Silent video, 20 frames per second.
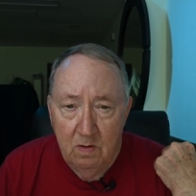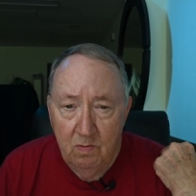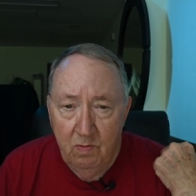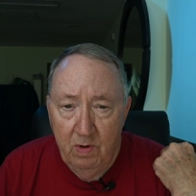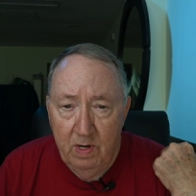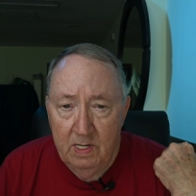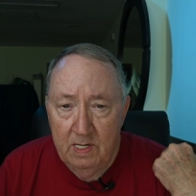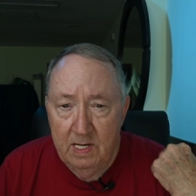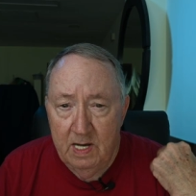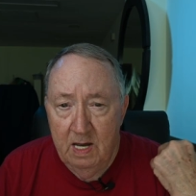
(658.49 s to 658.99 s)

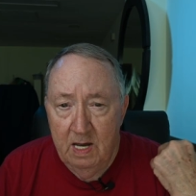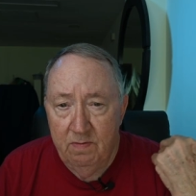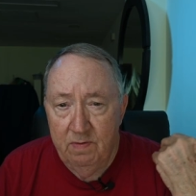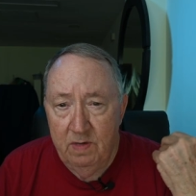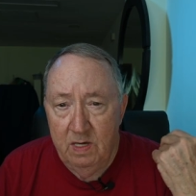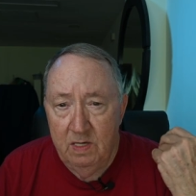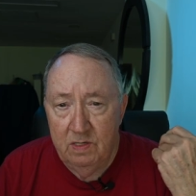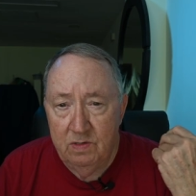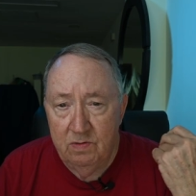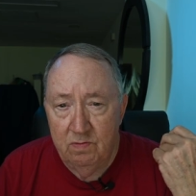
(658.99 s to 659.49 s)
We can have
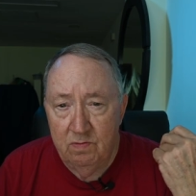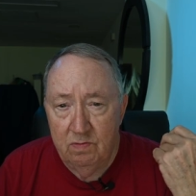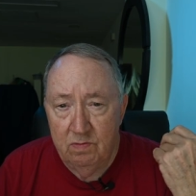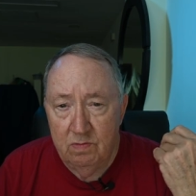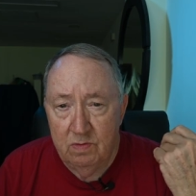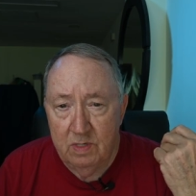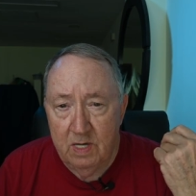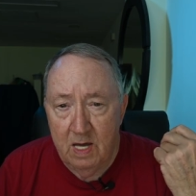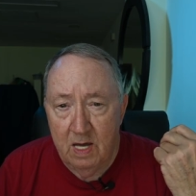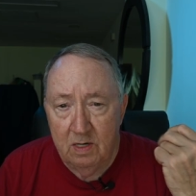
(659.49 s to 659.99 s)
these
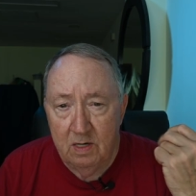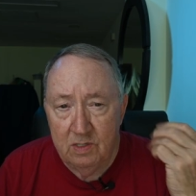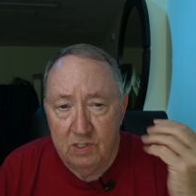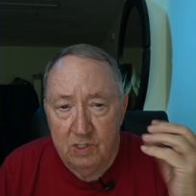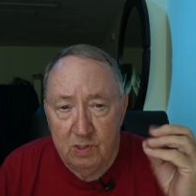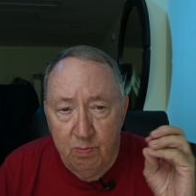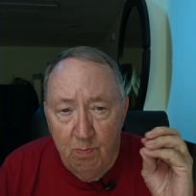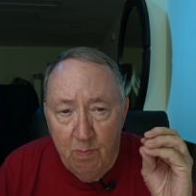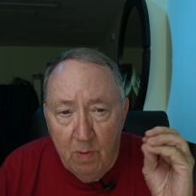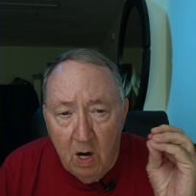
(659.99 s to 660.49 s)
kind of
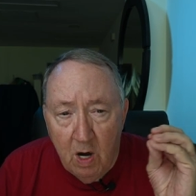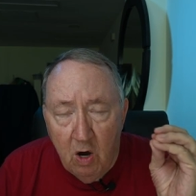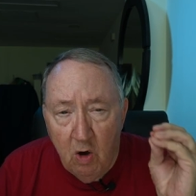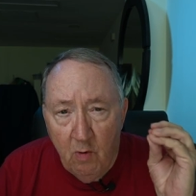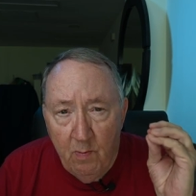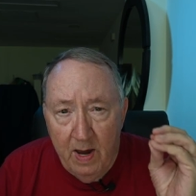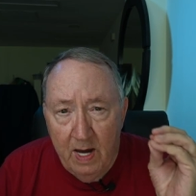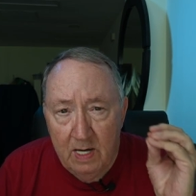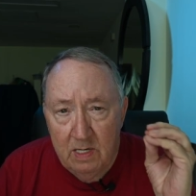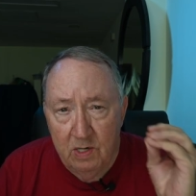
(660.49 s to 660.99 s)

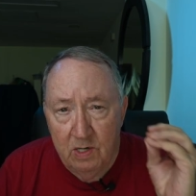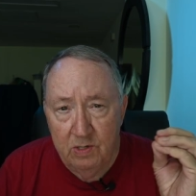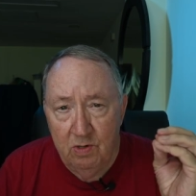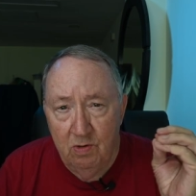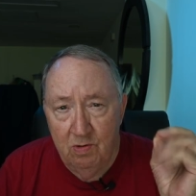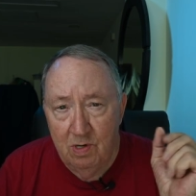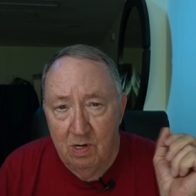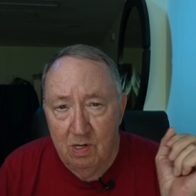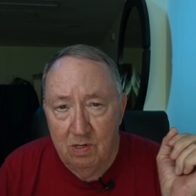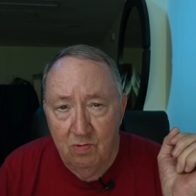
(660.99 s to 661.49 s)
small
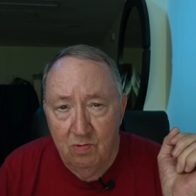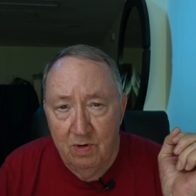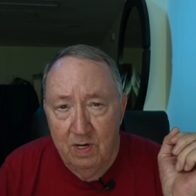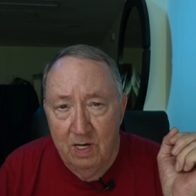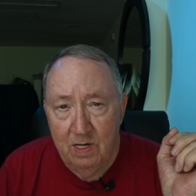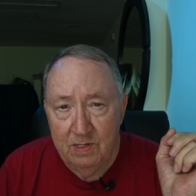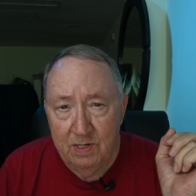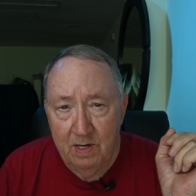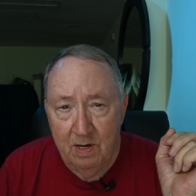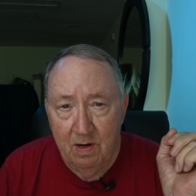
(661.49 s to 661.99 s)
magnitude
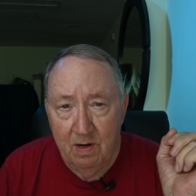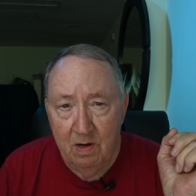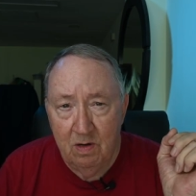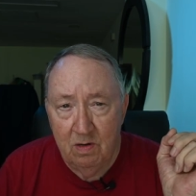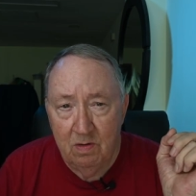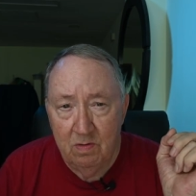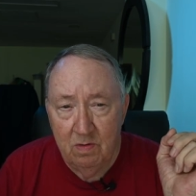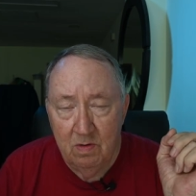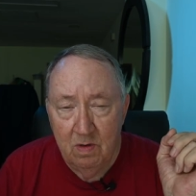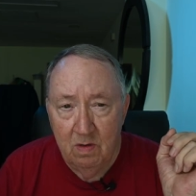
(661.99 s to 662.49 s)
earthquakes
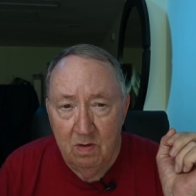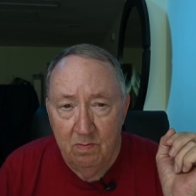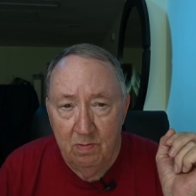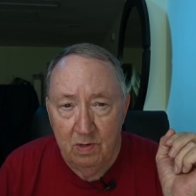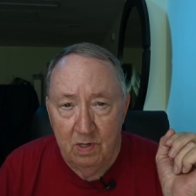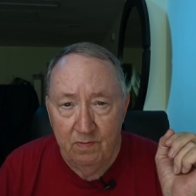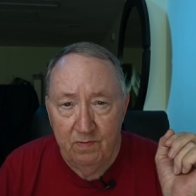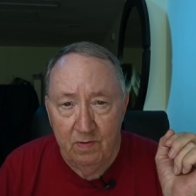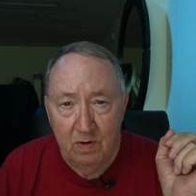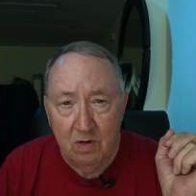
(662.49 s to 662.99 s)
here,
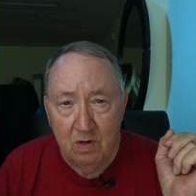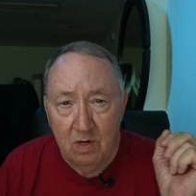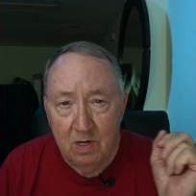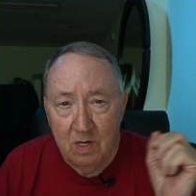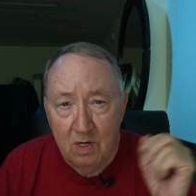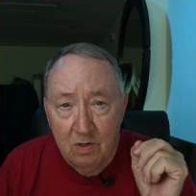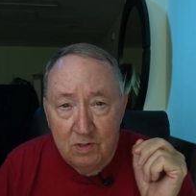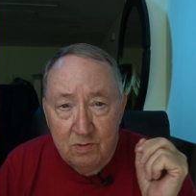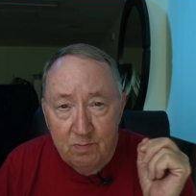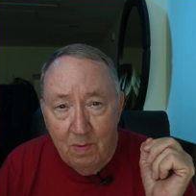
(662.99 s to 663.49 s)
but if they're close